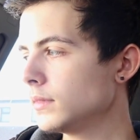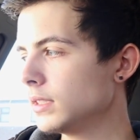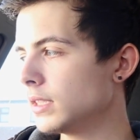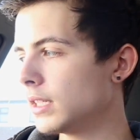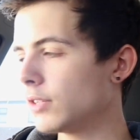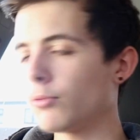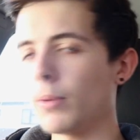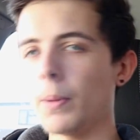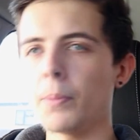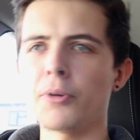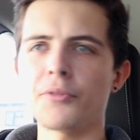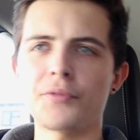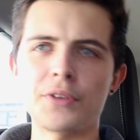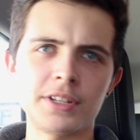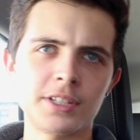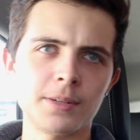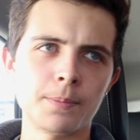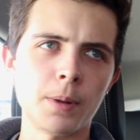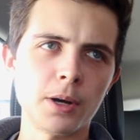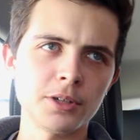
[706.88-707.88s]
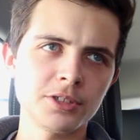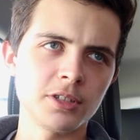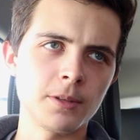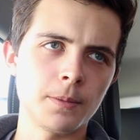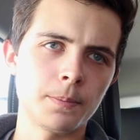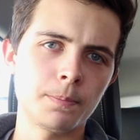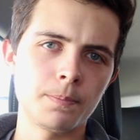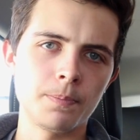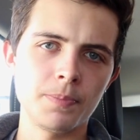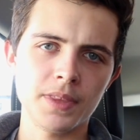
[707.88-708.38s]
remember, if there's a bus
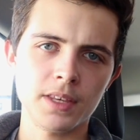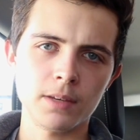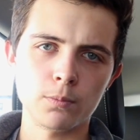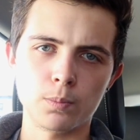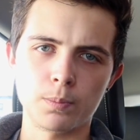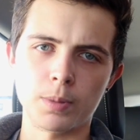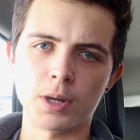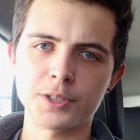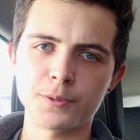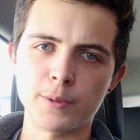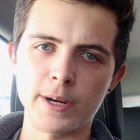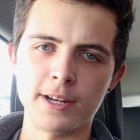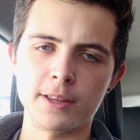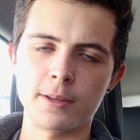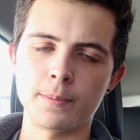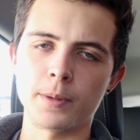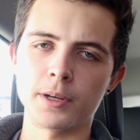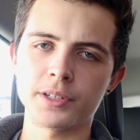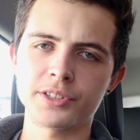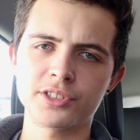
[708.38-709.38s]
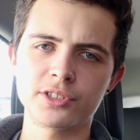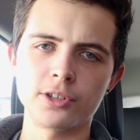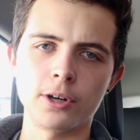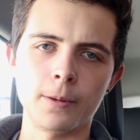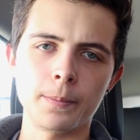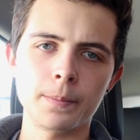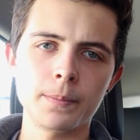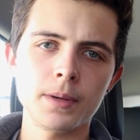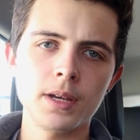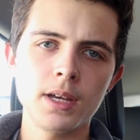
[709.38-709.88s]
waiting at the bus
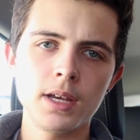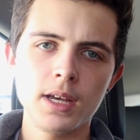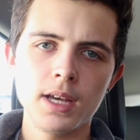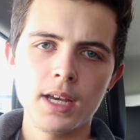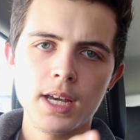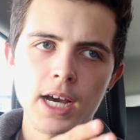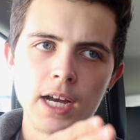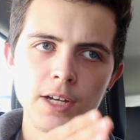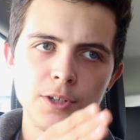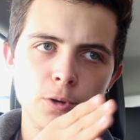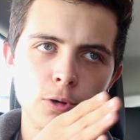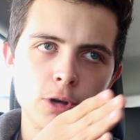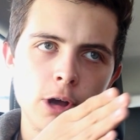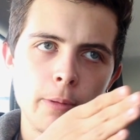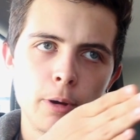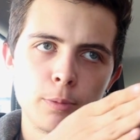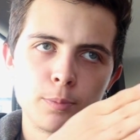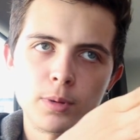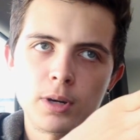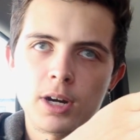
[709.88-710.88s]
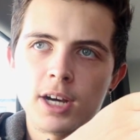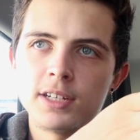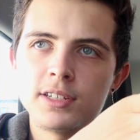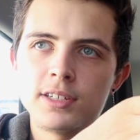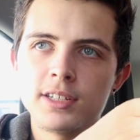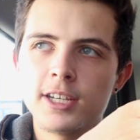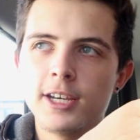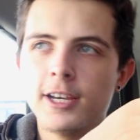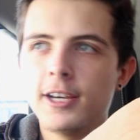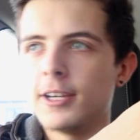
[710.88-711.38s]
stop and you're coming up
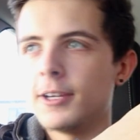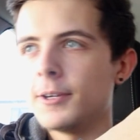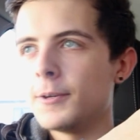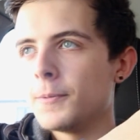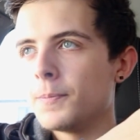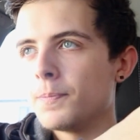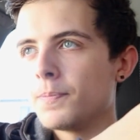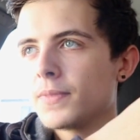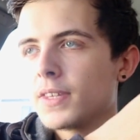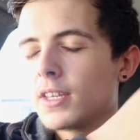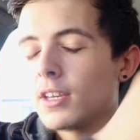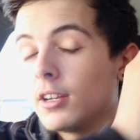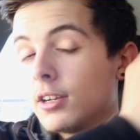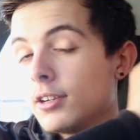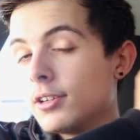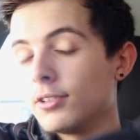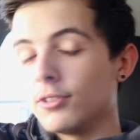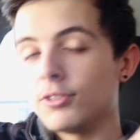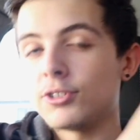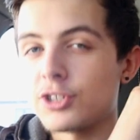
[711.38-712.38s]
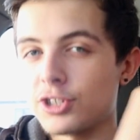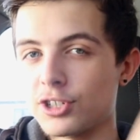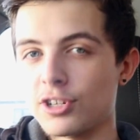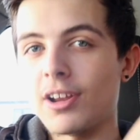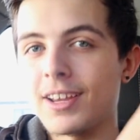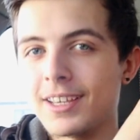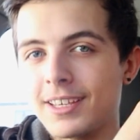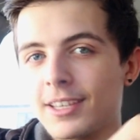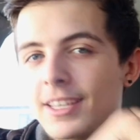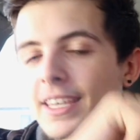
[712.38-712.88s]
behind it, just
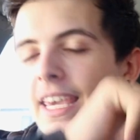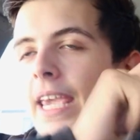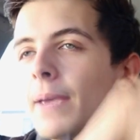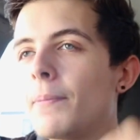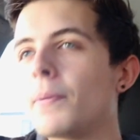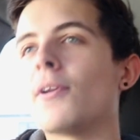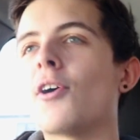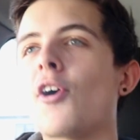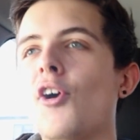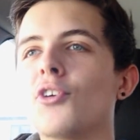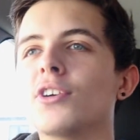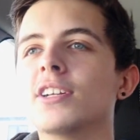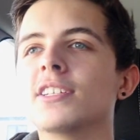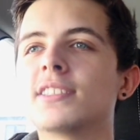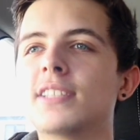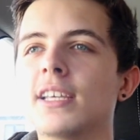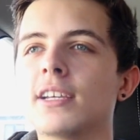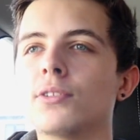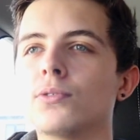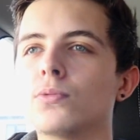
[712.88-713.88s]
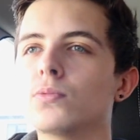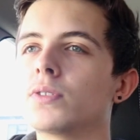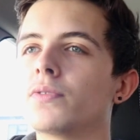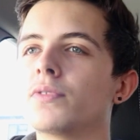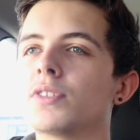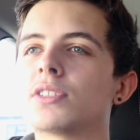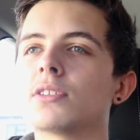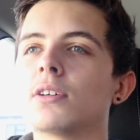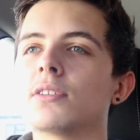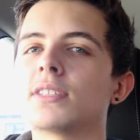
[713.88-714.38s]
like keep an eye on its signals. If
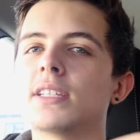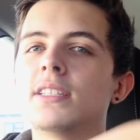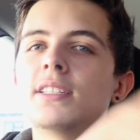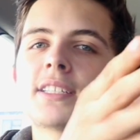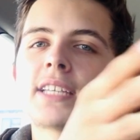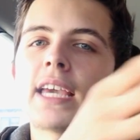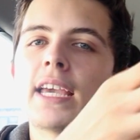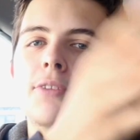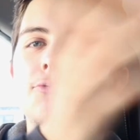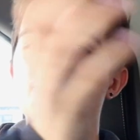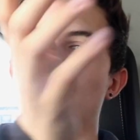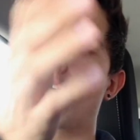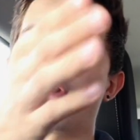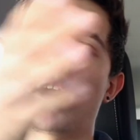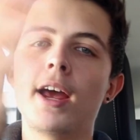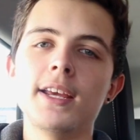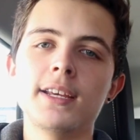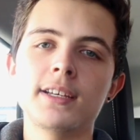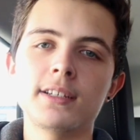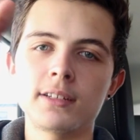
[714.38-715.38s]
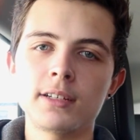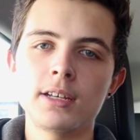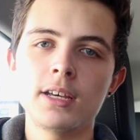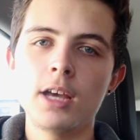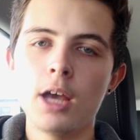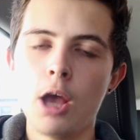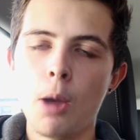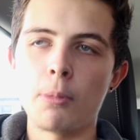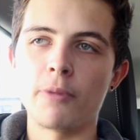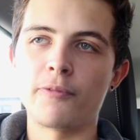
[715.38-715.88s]
it starts indicating right
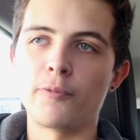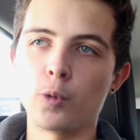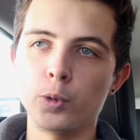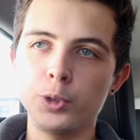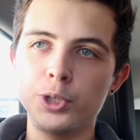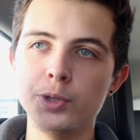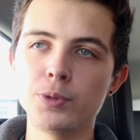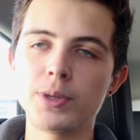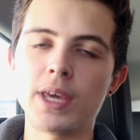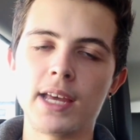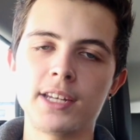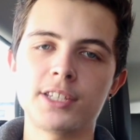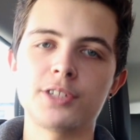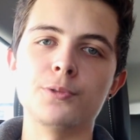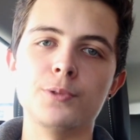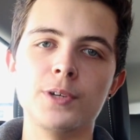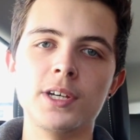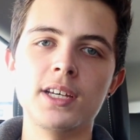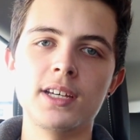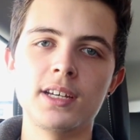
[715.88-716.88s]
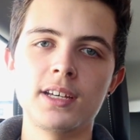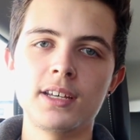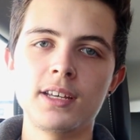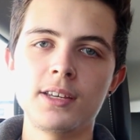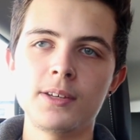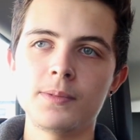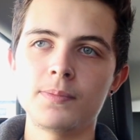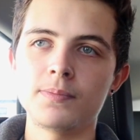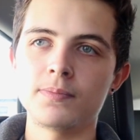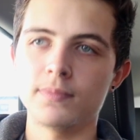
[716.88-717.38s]
before you get to it,
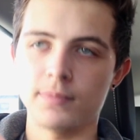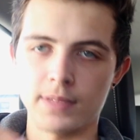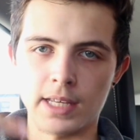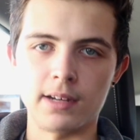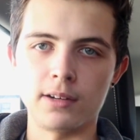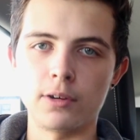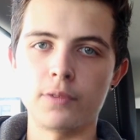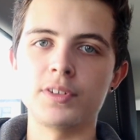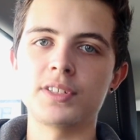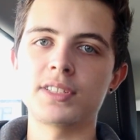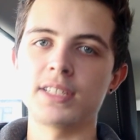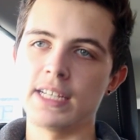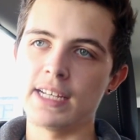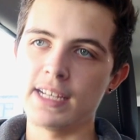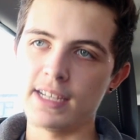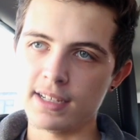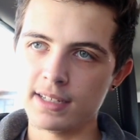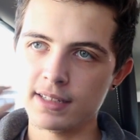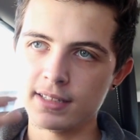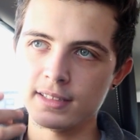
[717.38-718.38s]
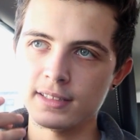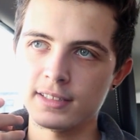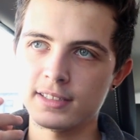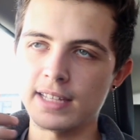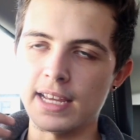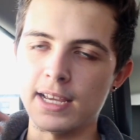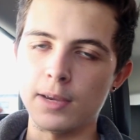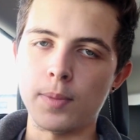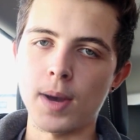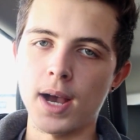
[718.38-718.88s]
then obviously
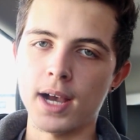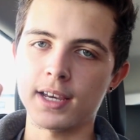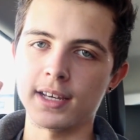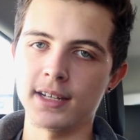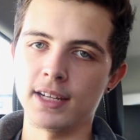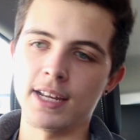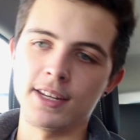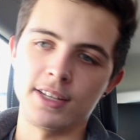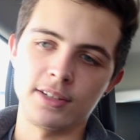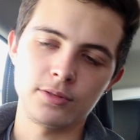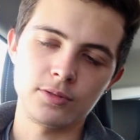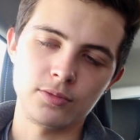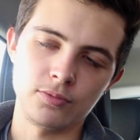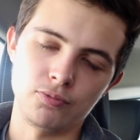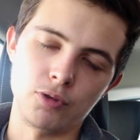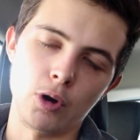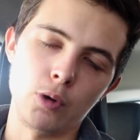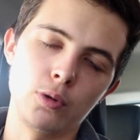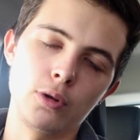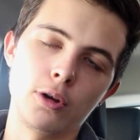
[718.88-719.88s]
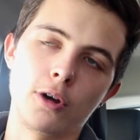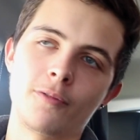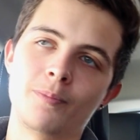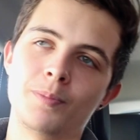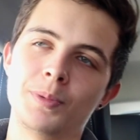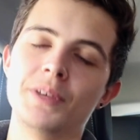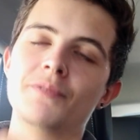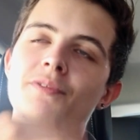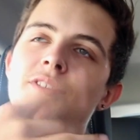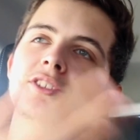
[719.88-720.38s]
stay back and let it roll off.
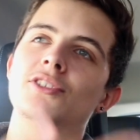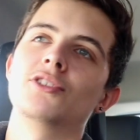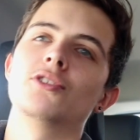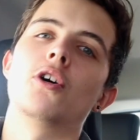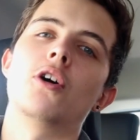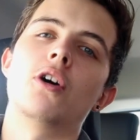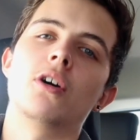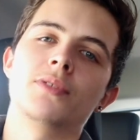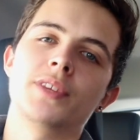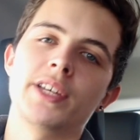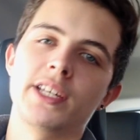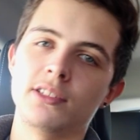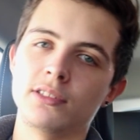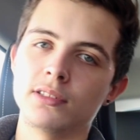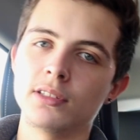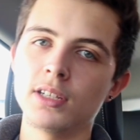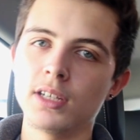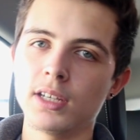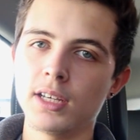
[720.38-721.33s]
But if it's not, then